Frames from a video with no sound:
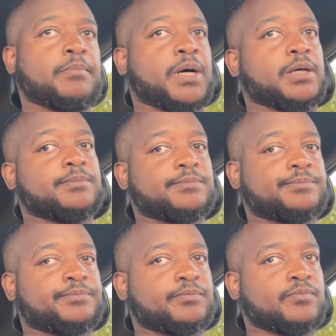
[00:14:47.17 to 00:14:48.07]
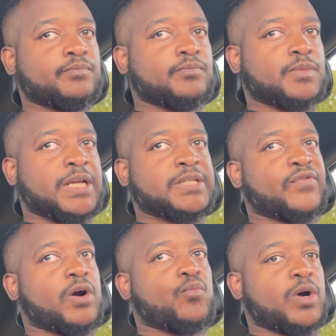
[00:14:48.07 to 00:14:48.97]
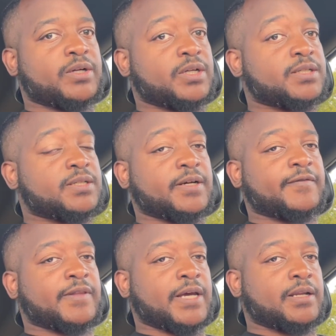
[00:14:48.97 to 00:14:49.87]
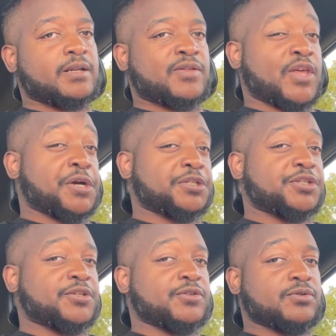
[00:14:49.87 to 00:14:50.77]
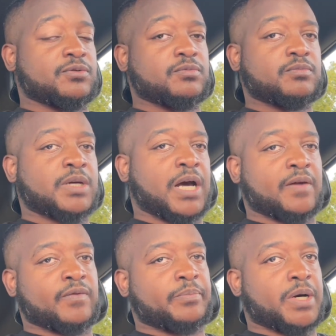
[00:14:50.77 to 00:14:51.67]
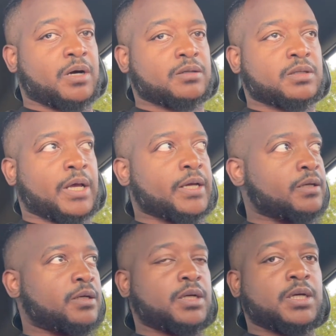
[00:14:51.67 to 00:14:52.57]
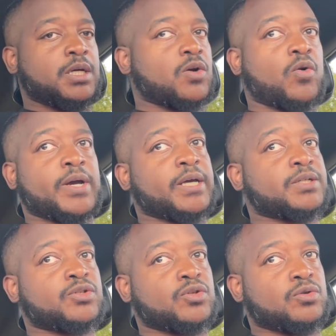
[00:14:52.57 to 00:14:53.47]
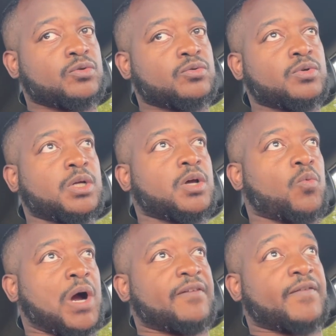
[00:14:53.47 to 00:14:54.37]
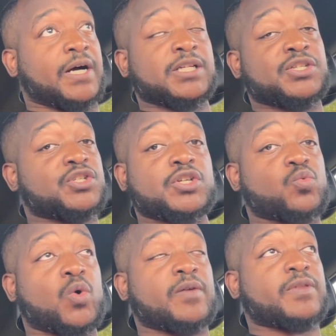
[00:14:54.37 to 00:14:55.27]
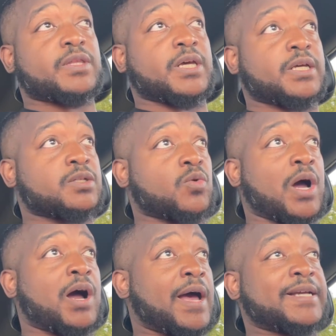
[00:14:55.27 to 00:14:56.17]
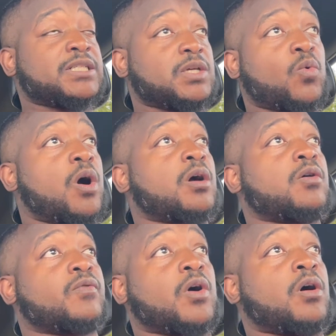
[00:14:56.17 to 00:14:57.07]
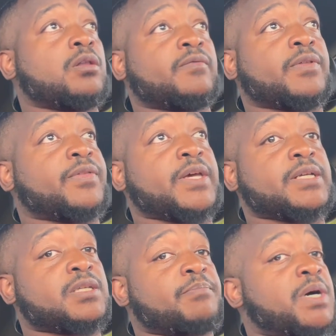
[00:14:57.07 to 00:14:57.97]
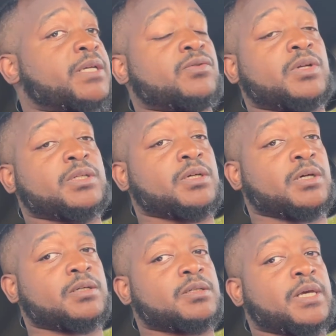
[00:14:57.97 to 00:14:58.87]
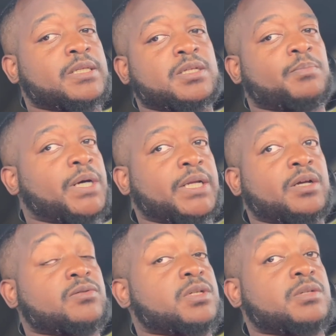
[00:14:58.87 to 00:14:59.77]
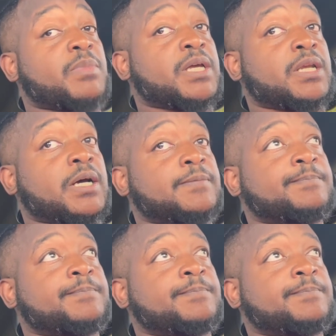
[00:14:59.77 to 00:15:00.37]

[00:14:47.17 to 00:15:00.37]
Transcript: But his firmware does stuff that theirs should do out of the box, like going into Wi-Fi. This is just one of the things. So I'll actually walk over all of the things that my unit does that somebody else's may not.